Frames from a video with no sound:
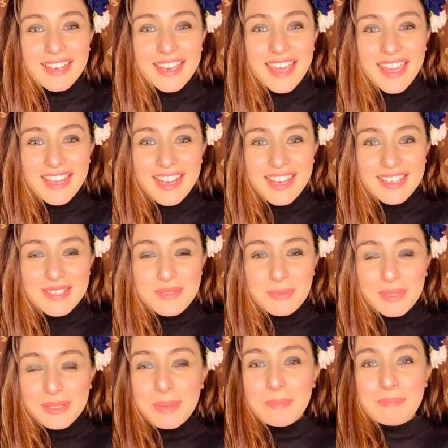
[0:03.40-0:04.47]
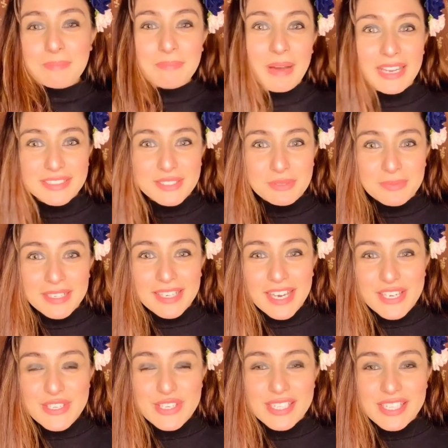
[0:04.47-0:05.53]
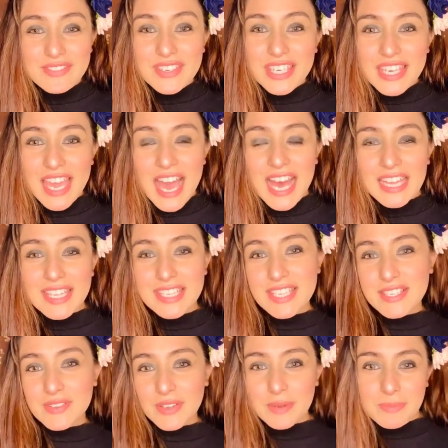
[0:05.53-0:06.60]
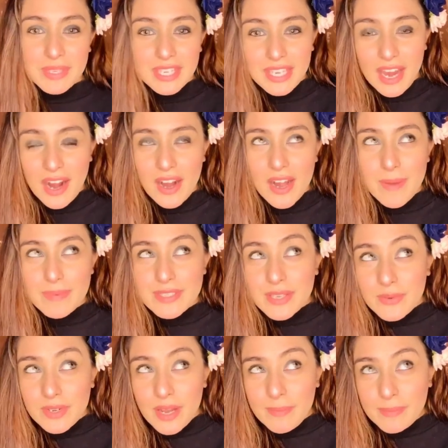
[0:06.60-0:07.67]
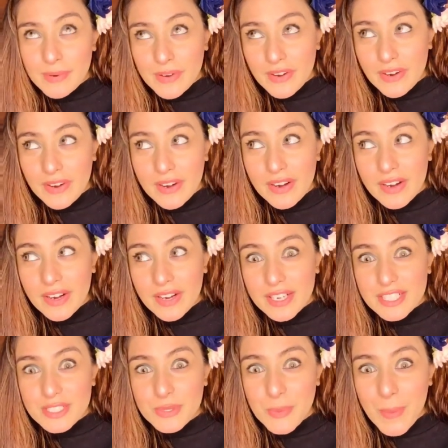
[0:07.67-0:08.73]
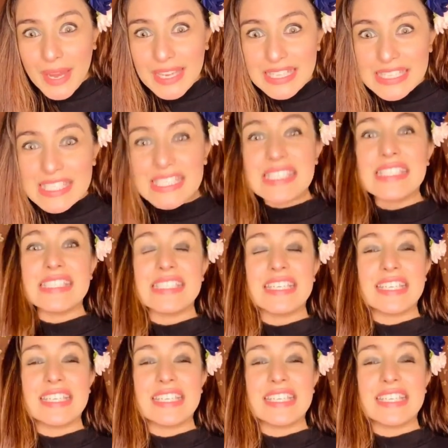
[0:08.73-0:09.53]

Hey guys, welcome back to my IGTV, and this is going to be our episode number 29.